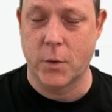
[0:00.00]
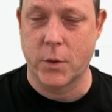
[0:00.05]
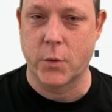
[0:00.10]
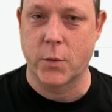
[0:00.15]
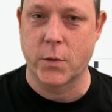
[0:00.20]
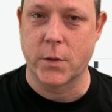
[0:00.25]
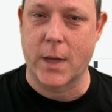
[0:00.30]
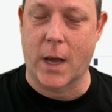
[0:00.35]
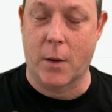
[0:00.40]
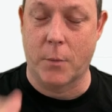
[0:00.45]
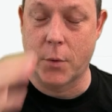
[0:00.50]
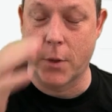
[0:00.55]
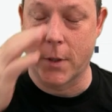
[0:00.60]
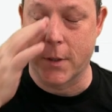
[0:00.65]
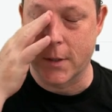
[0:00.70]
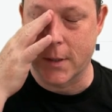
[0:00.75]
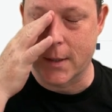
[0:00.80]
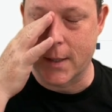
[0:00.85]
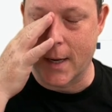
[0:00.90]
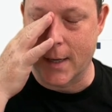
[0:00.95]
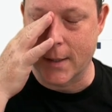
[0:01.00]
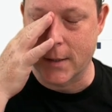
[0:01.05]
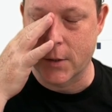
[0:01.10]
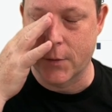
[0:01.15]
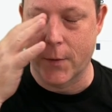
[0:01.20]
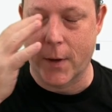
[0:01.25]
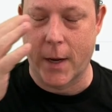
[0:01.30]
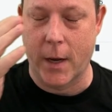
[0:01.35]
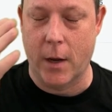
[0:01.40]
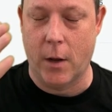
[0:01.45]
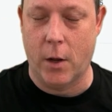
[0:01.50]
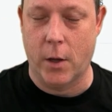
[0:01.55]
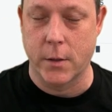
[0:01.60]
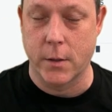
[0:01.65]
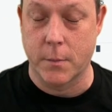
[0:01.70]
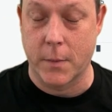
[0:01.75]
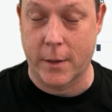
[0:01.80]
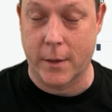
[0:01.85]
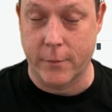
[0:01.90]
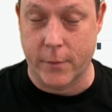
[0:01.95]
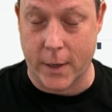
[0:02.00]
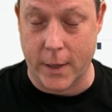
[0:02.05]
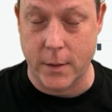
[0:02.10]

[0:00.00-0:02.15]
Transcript: which was output as a text file, onto my